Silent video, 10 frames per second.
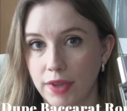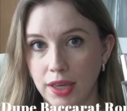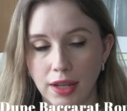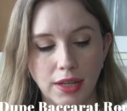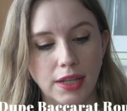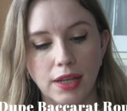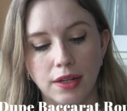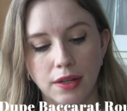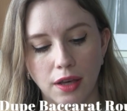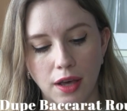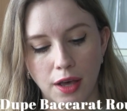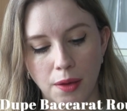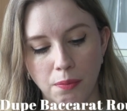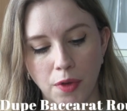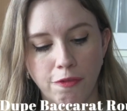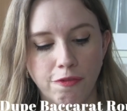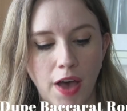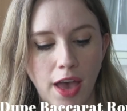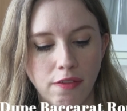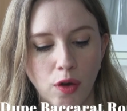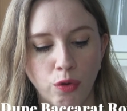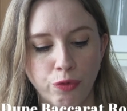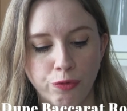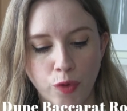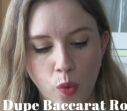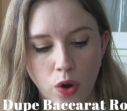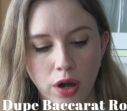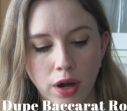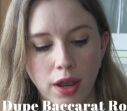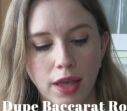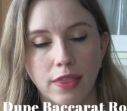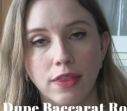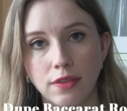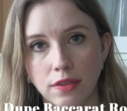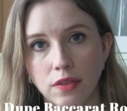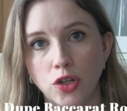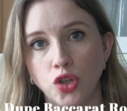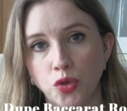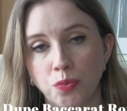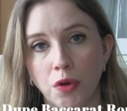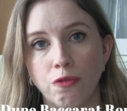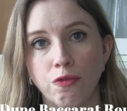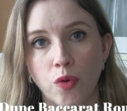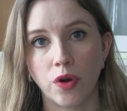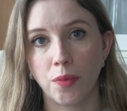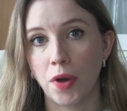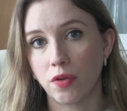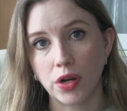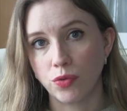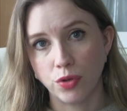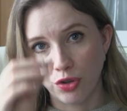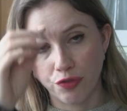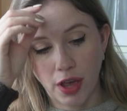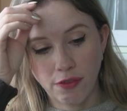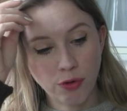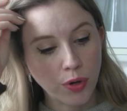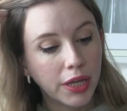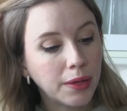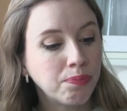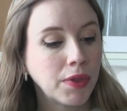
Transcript: again Eden 504. This is the dupe for the Baccarat Rouge 540.